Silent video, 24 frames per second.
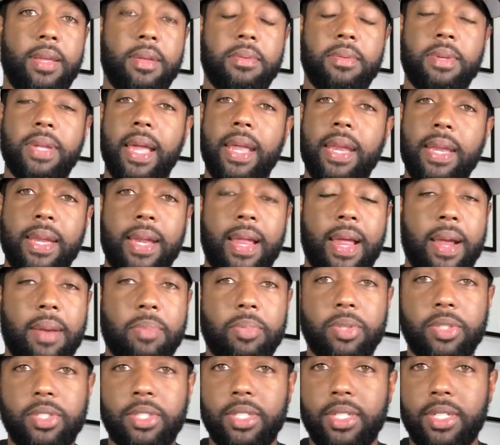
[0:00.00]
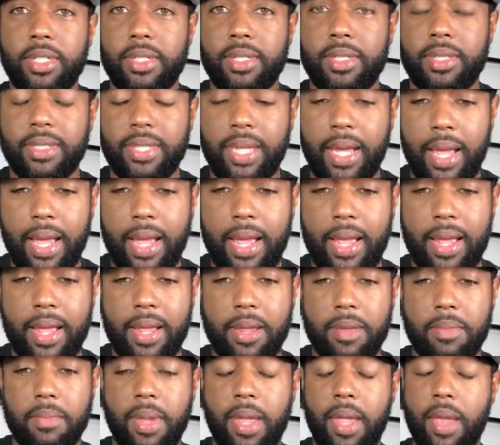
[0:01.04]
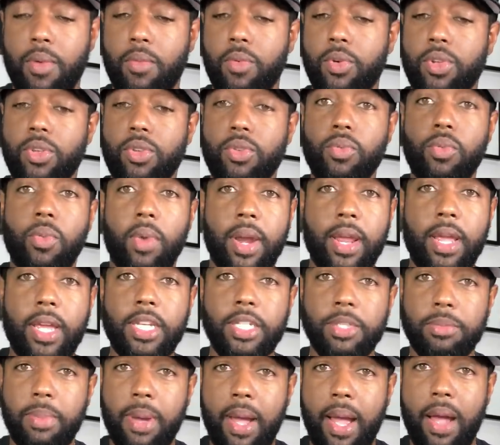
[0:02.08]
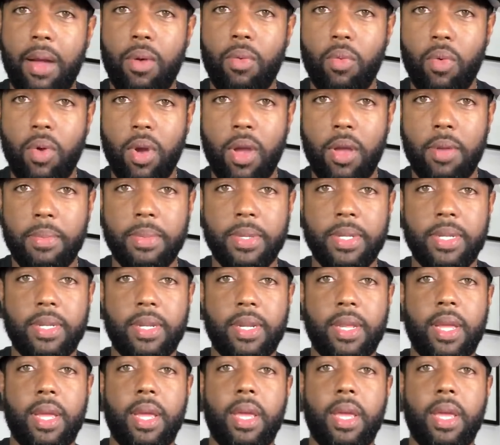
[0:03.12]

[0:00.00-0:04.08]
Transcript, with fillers: 99% of the time and when you're raised by a woman